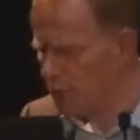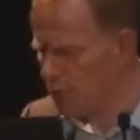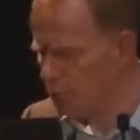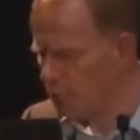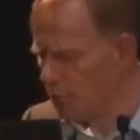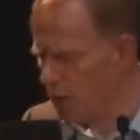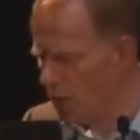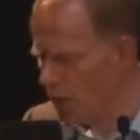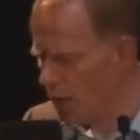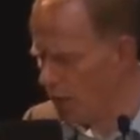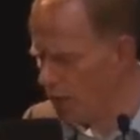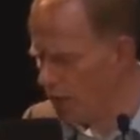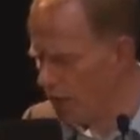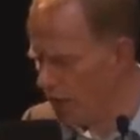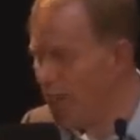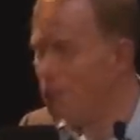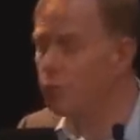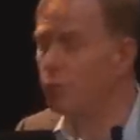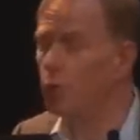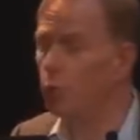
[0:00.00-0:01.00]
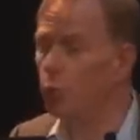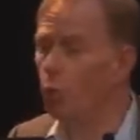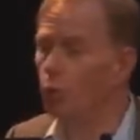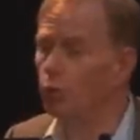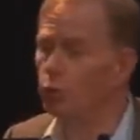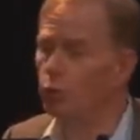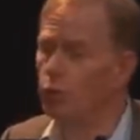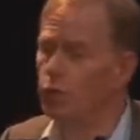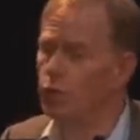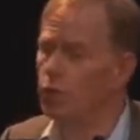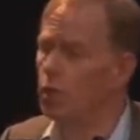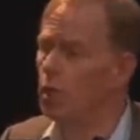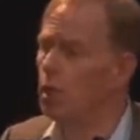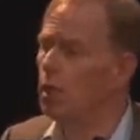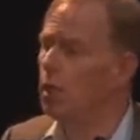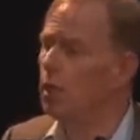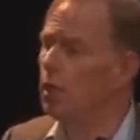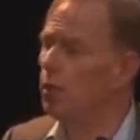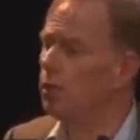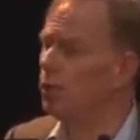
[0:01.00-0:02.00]
week by Adrian Waldridge,
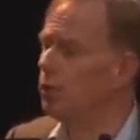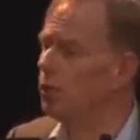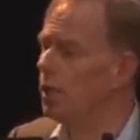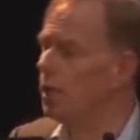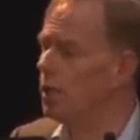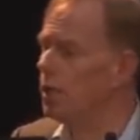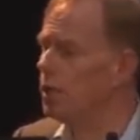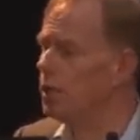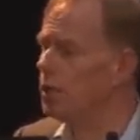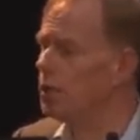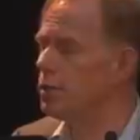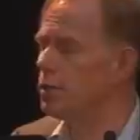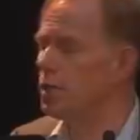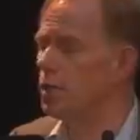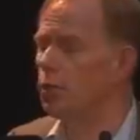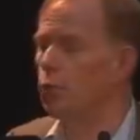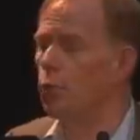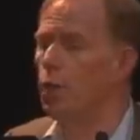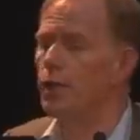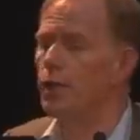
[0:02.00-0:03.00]
who is the